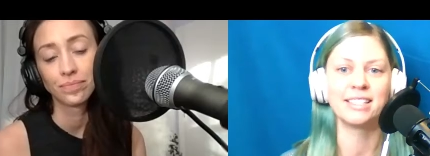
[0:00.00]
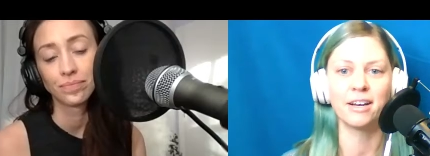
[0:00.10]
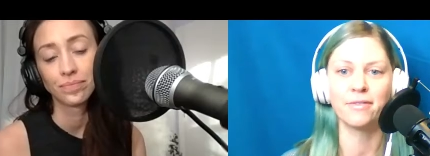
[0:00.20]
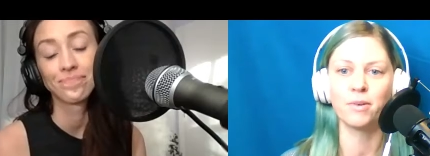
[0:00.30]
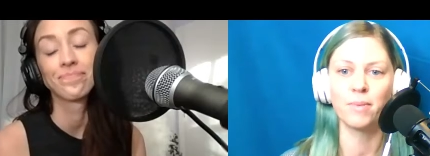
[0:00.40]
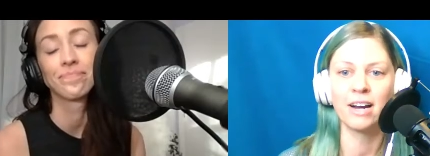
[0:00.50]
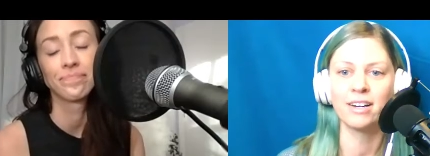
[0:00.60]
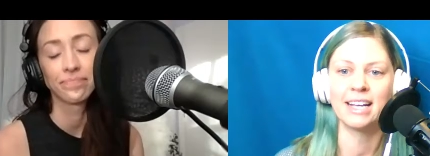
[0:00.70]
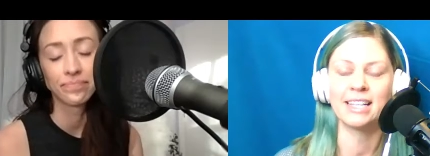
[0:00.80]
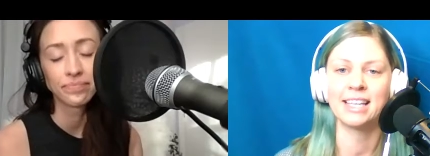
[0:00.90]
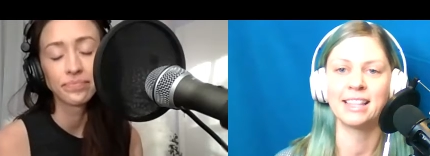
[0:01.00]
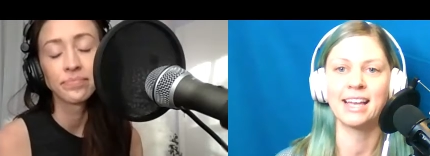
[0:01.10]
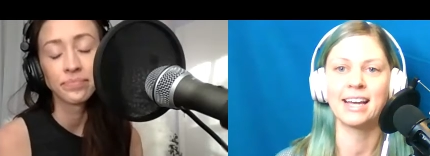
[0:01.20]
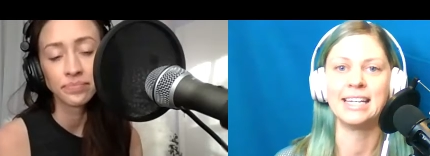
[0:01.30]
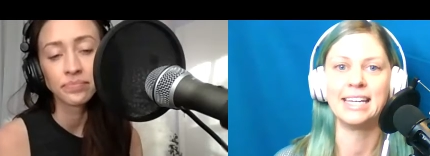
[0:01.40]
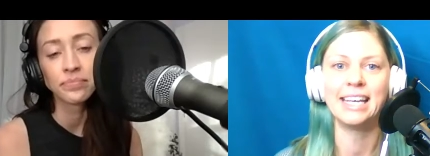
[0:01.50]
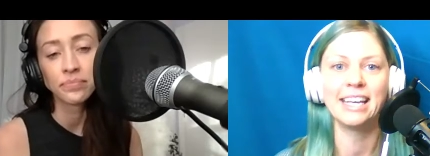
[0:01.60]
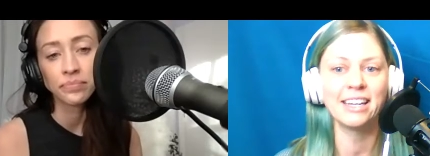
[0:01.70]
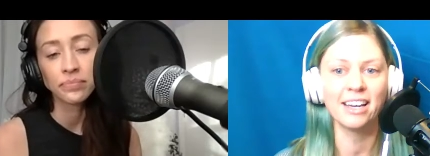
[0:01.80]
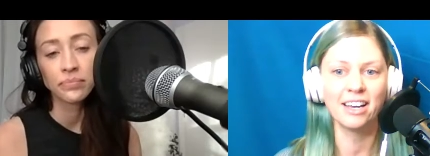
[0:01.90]
Speaker 1: self awareness, and like a
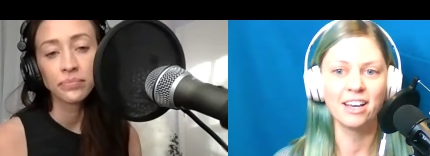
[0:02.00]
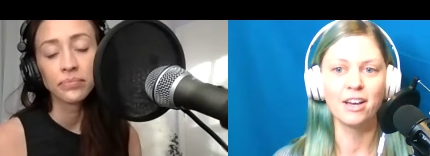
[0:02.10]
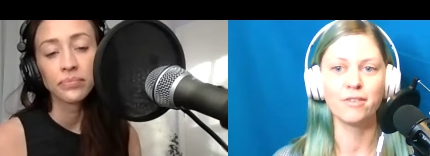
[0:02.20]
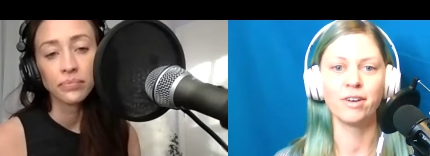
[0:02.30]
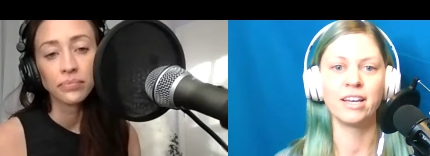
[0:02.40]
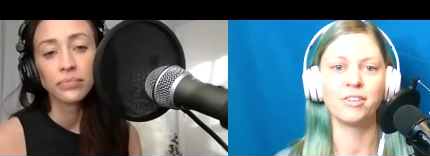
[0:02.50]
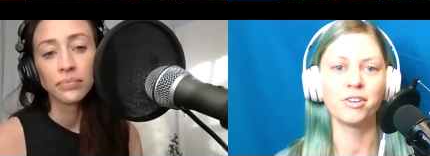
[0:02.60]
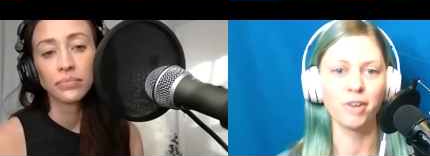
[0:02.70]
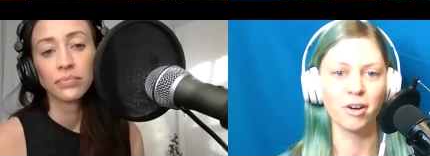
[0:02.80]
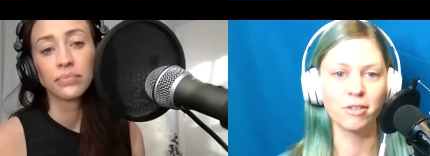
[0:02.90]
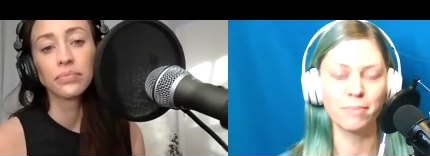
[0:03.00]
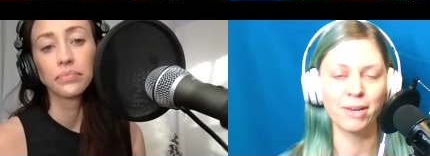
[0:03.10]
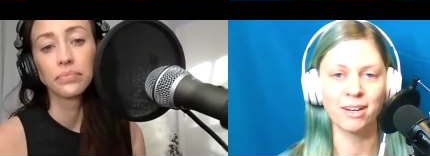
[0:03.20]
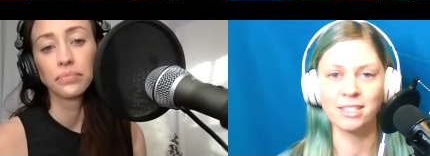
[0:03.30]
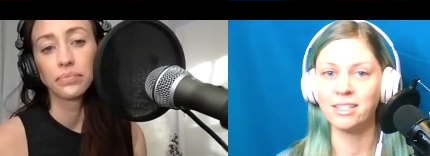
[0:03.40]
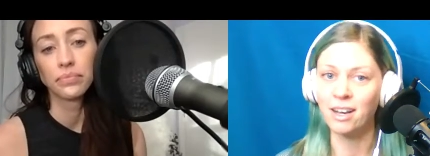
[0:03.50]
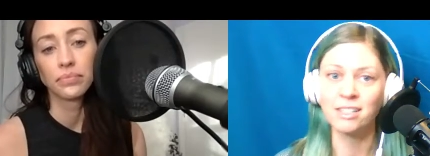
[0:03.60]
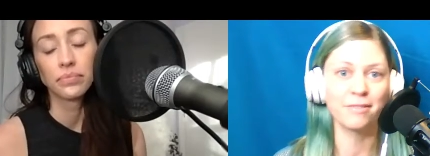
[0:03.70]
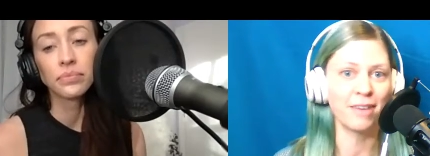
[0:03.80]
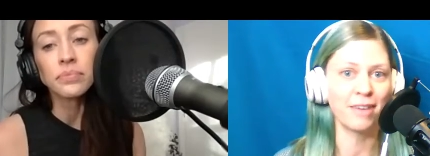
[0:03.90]
need for inner growth because it does
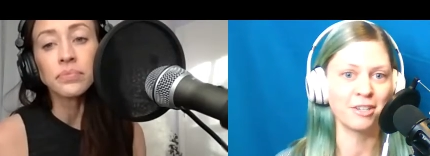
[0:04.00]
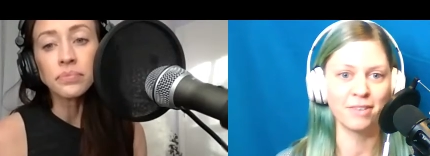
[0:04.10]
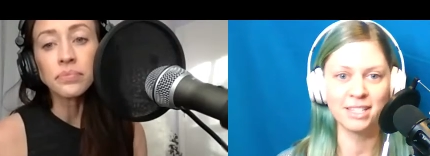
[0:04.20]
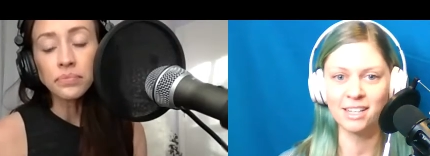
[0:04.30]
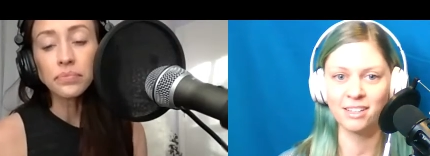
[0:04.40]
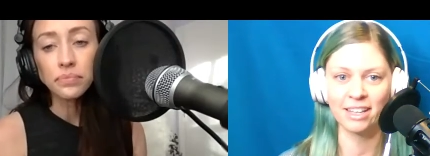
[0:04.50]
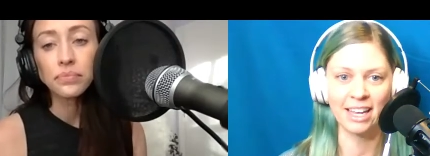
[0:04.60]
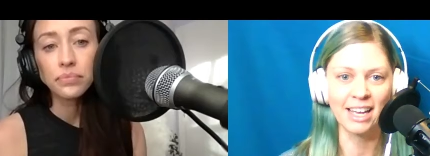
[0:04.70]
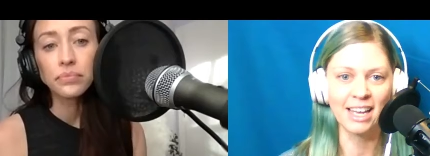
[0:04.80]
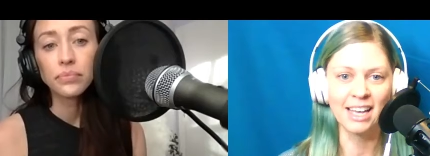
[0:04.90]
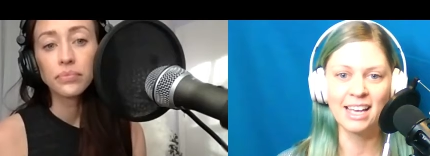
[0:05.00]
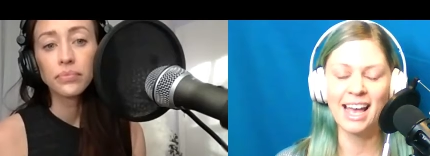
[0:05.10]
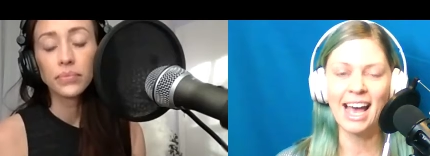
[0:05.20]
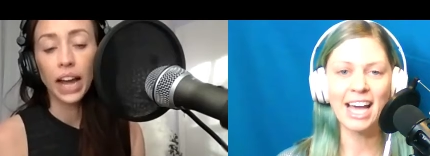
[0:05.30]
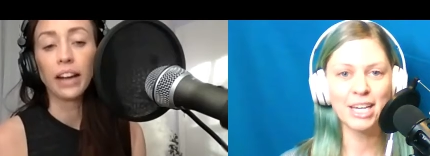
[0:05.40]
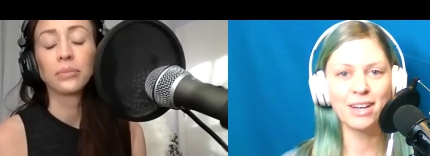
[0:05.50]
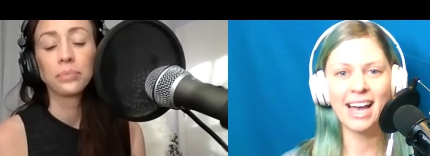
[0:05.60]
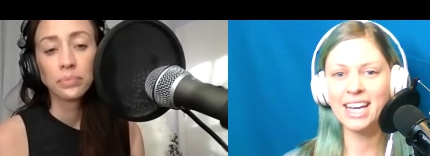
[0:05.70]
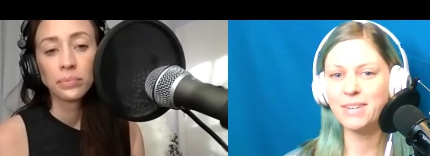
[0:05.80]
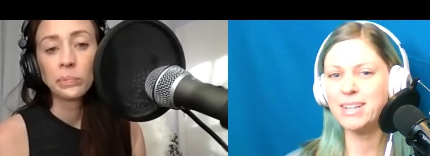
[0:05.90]
affect you physically. Yeah. How do you how
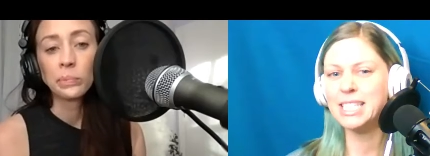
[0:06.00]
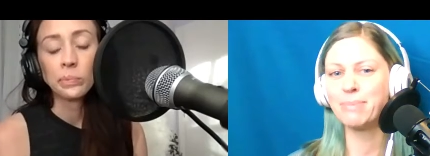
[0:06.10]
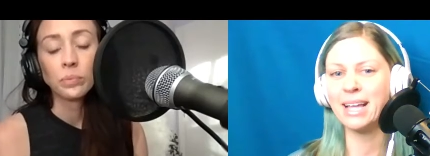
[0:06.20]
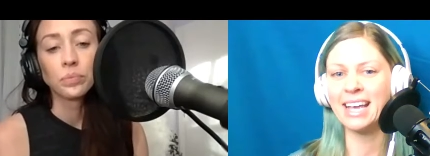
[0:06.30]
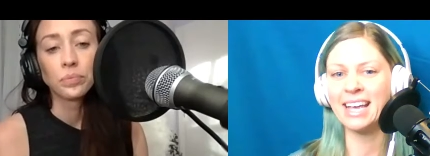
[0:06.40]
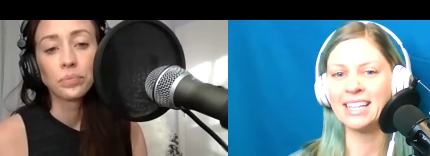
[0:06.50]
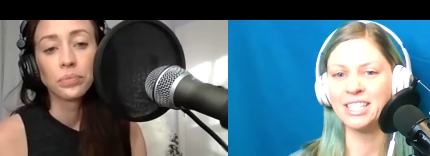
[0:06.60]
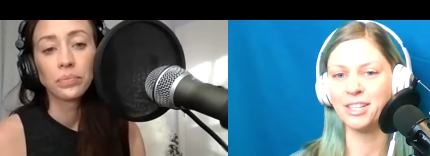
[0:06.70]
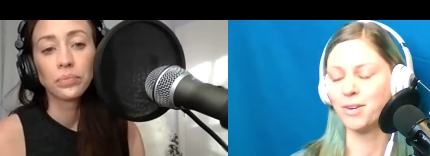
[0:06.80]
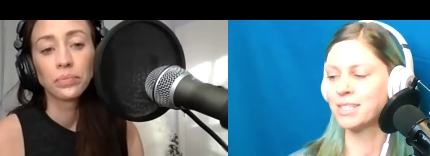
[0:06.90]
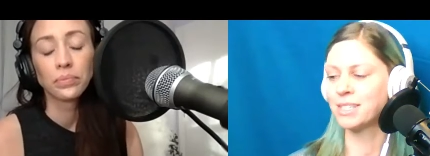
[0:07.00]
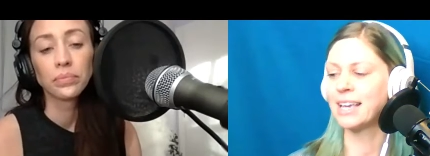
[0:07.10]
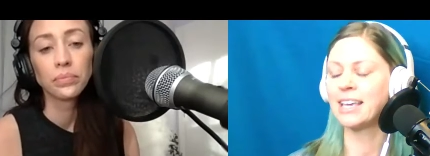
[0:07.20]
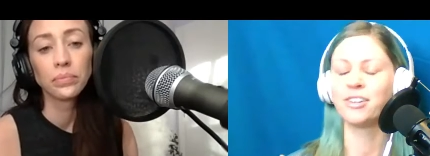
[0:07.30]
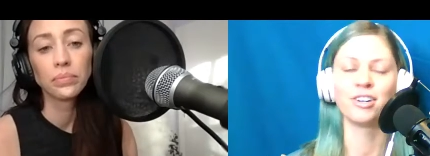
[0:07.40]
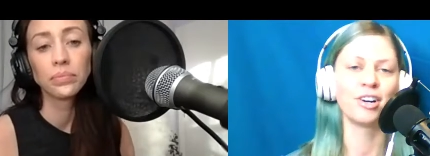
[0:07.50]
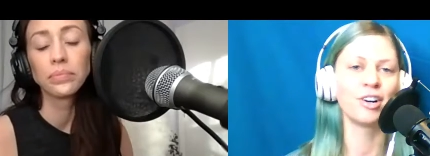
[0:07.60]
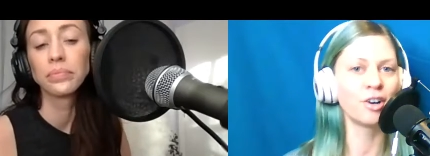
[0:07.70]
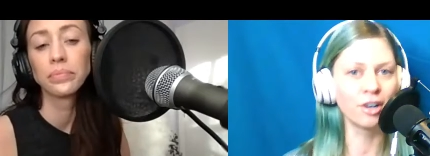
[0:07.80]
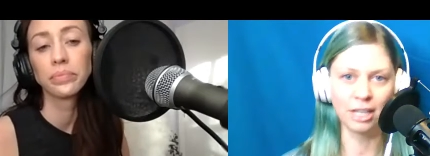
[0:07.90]
do you explain to those like in their
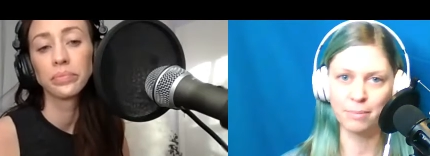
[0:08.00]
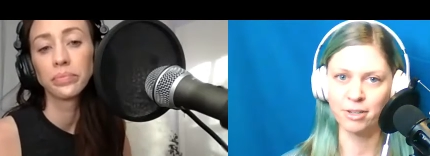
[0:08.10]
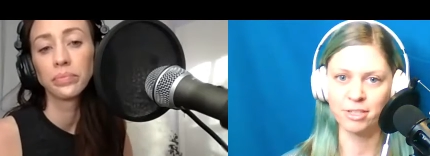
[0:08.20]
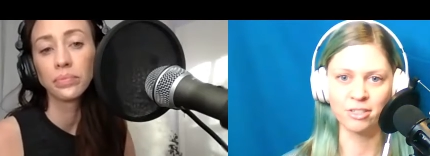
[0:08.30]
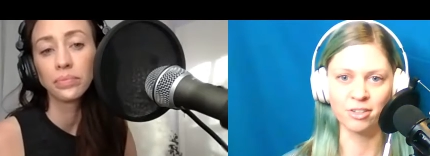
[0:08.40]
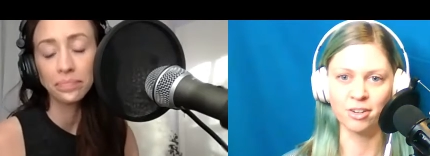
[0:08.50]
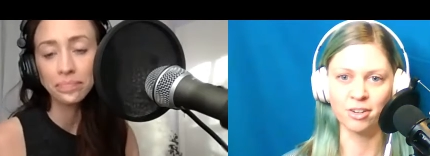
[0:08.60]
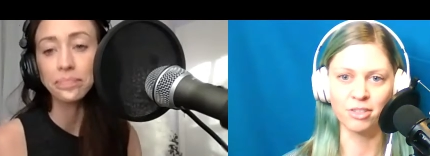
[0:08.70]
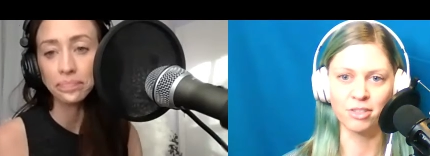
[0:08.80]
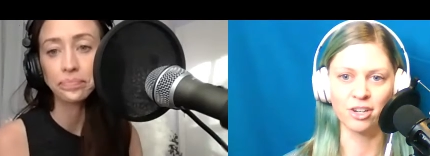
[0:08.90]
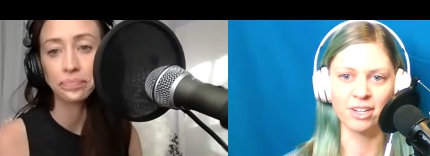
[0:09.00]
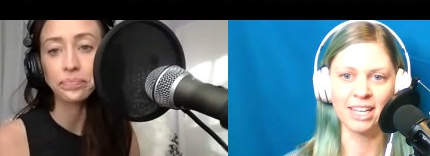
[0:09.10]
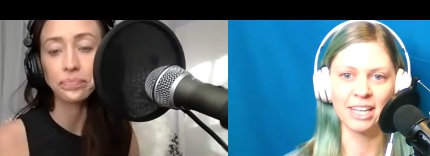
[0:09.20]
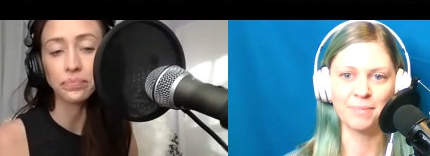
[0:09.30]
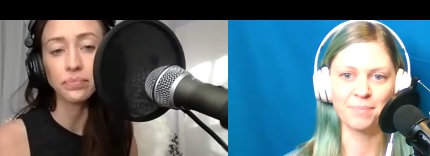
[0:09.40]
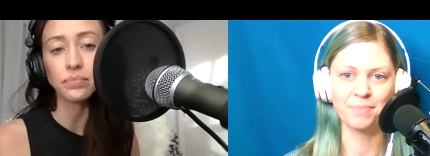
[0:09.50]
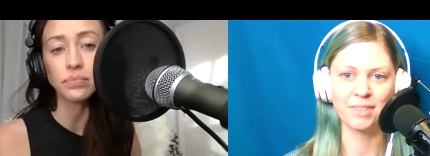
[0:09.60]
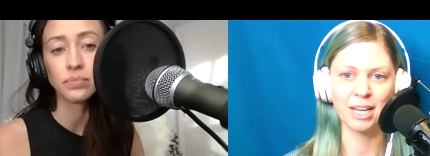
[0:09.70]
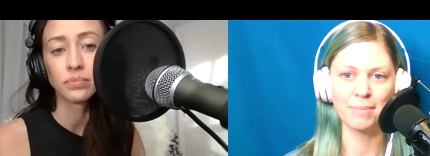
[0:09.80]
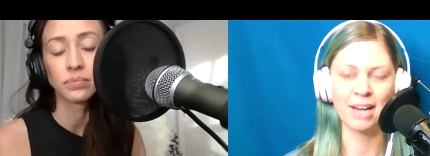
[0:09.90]
early personal growth journey mm-hmm.
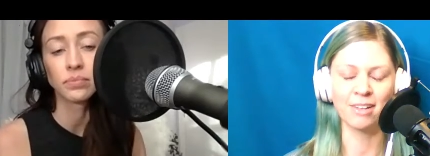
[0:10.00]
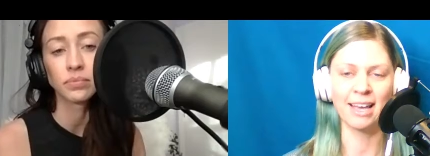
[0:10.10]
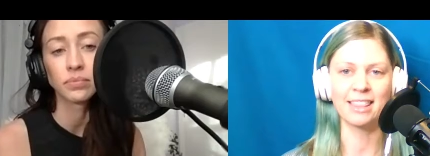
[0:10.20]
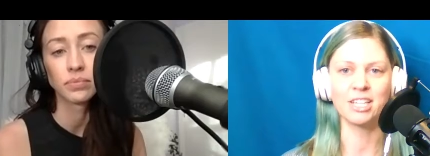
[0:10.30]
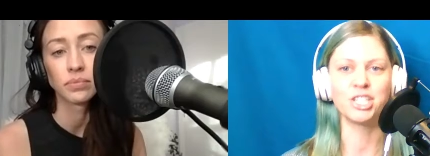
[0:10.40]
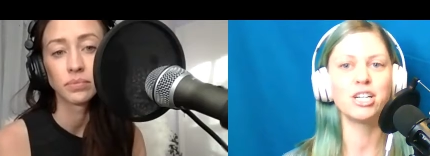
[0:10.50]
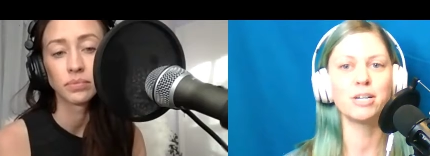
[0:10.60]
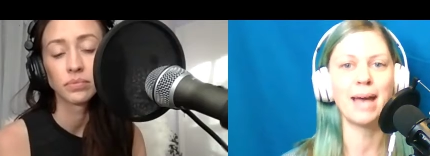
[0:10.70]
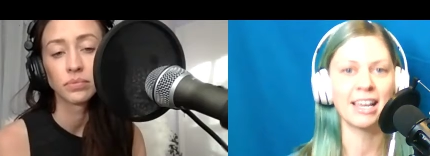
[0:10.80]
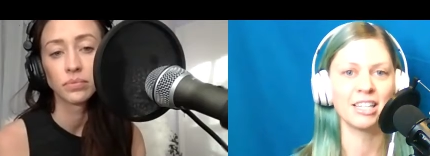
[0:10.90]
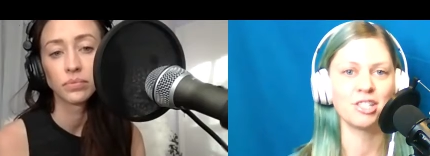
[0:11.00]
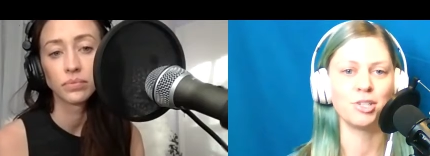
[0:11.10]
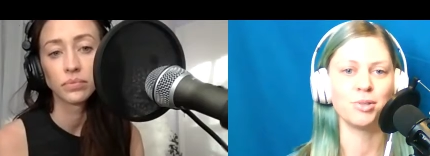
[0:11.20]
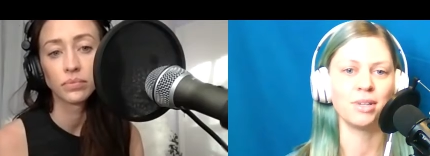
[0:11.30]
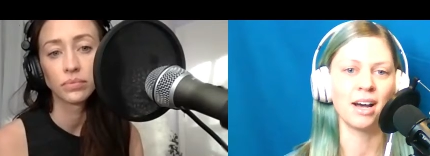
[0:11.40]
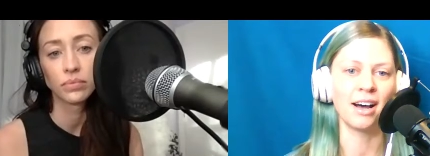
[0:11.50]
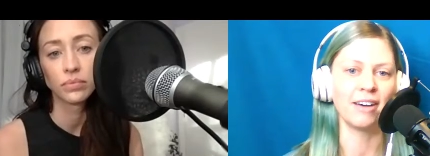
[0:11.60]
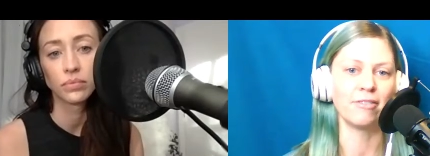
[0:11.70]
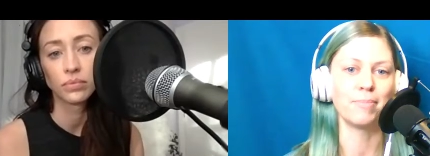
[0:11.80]
about like the sheer magnitude of